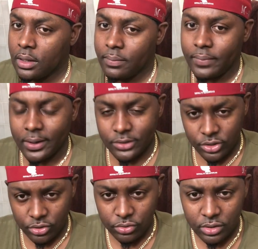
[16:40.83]
About to
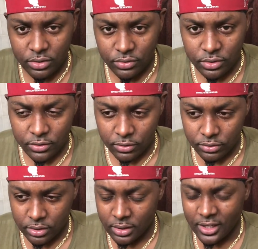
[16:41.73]
show you these
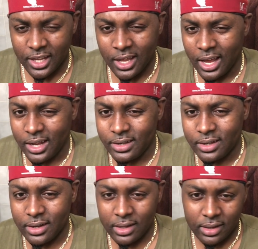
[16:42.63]
results. I
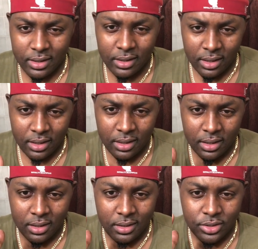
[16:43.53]
did
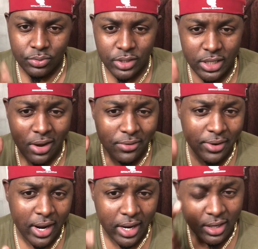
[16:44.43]
switch out
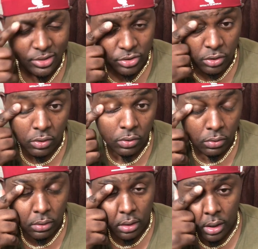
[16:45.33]
rags,
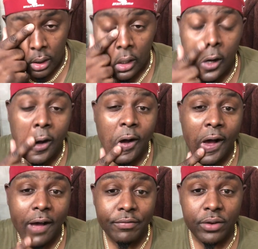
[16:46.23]
so
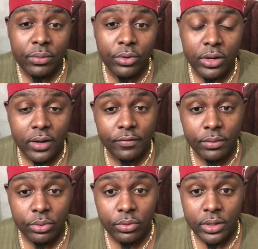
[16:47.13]
I felt more
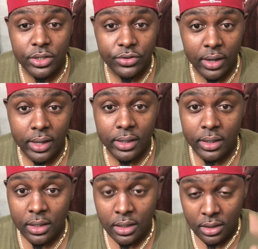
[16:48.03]
comfortable when it dried
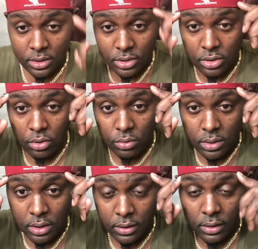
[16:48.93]
to go with
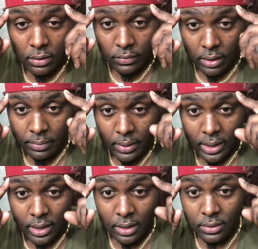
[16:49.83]
the Red by
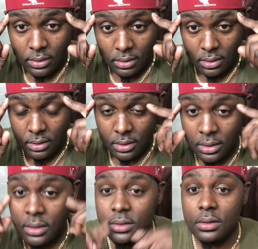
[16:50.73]
Kiss,
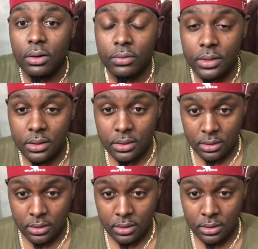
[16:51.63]
because it always,